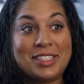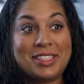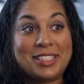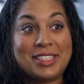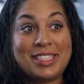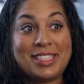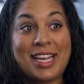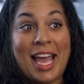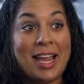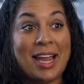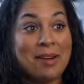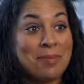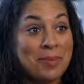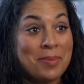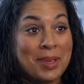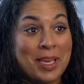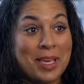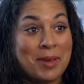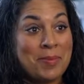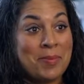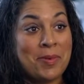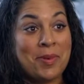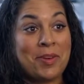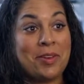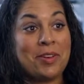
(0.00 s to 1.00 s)
10
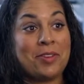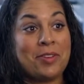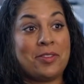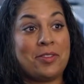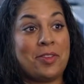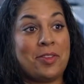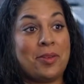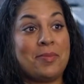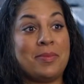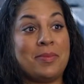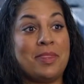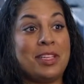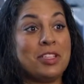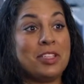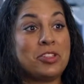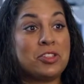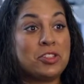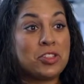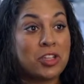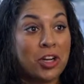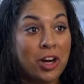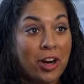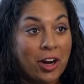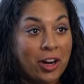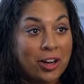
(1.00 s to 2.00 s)
people from this
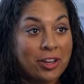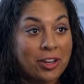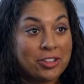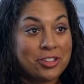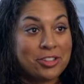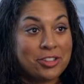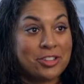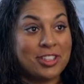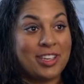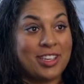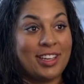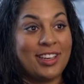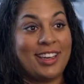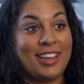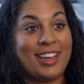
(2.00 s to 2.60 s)
church